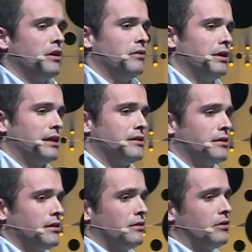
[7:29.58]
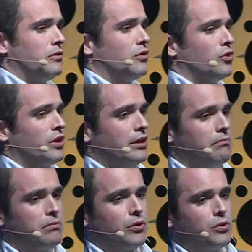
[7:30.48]
that's a total
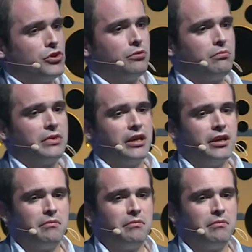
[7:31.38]
production uh,